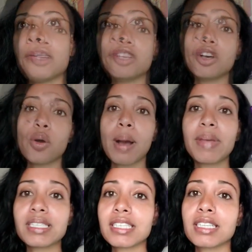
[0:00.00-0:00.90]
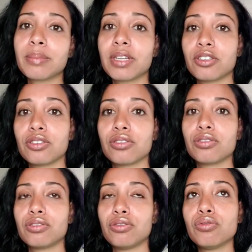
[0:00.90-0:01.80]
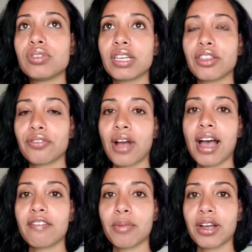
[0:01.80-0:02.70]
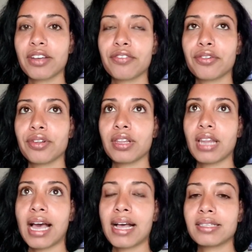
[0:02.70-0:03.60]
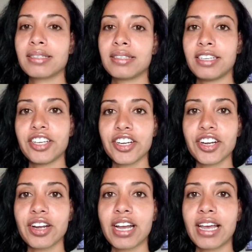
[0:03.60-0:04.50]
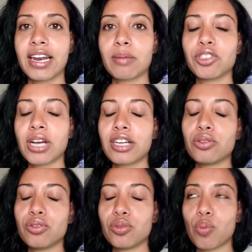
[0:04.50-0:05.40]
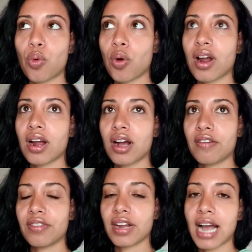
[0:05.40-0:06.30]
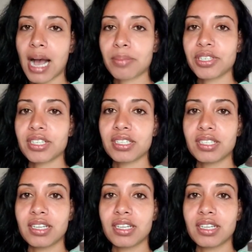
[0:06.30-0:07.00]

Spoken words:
So I've basically been using Thrive Market for the last year, and I'm trying to use more of their options